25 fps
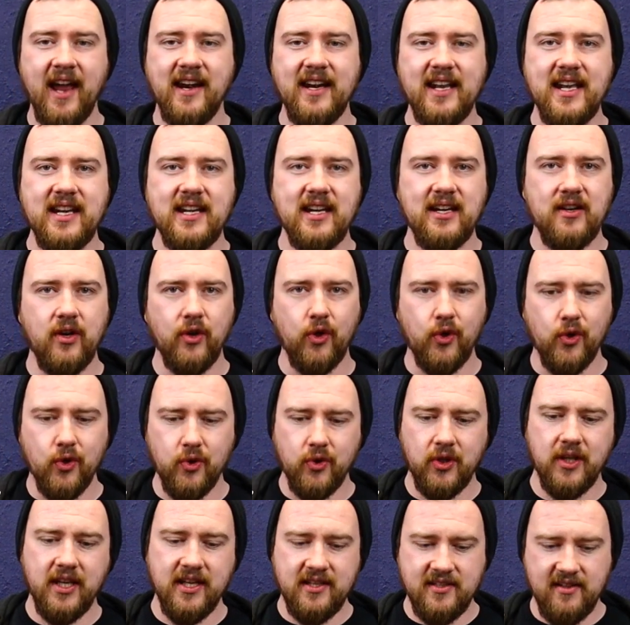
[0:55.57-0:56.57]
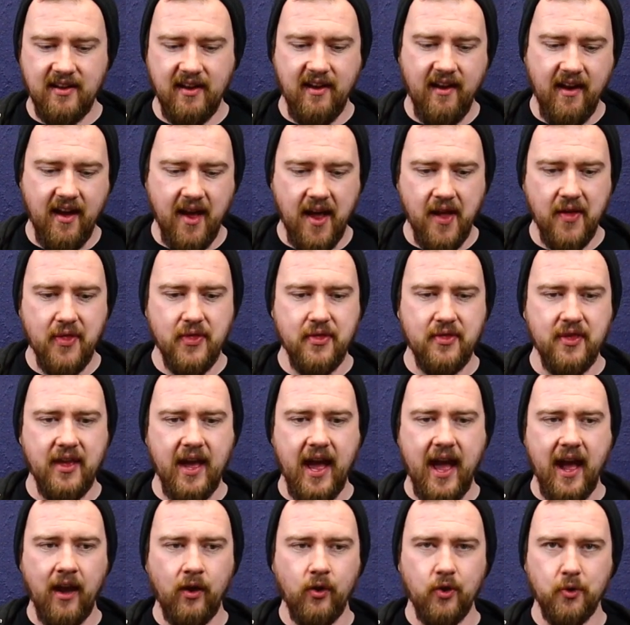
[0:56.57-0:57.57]
I needed a good guitar
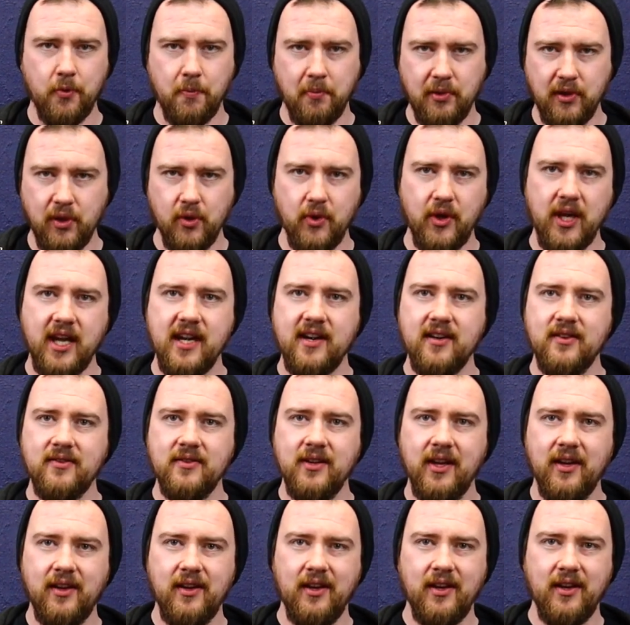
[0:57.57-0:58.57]
that I could plug in